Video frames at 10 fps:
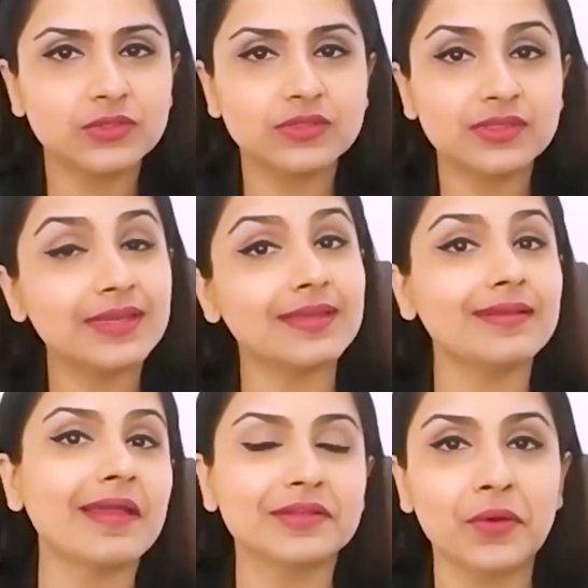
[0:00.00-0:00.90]
to thinking
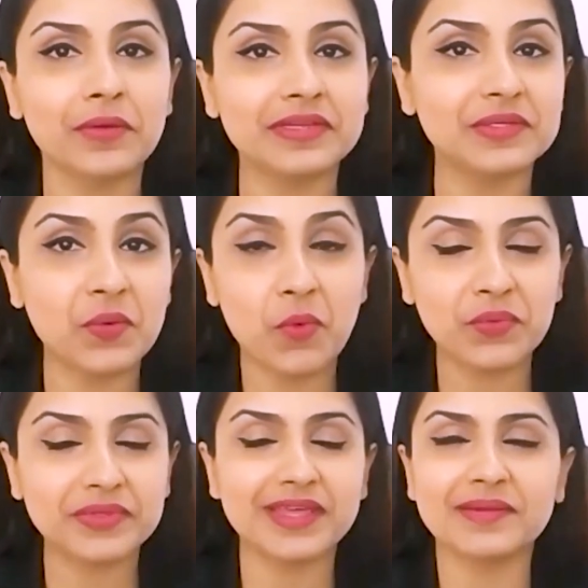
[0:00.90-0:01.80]
like a thought leader,
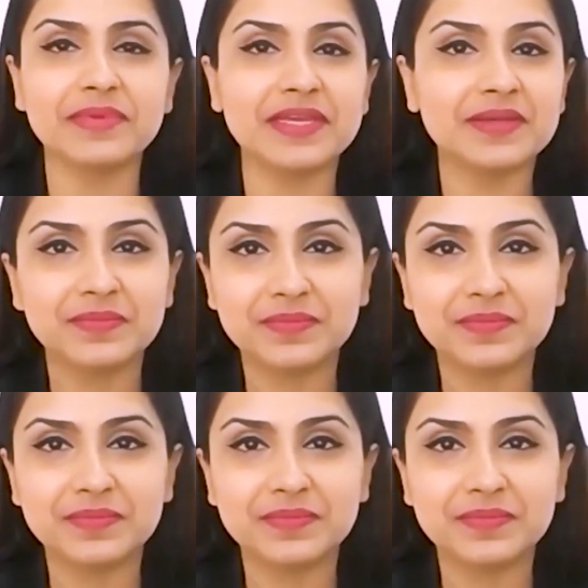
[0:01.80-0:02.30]
what would that be?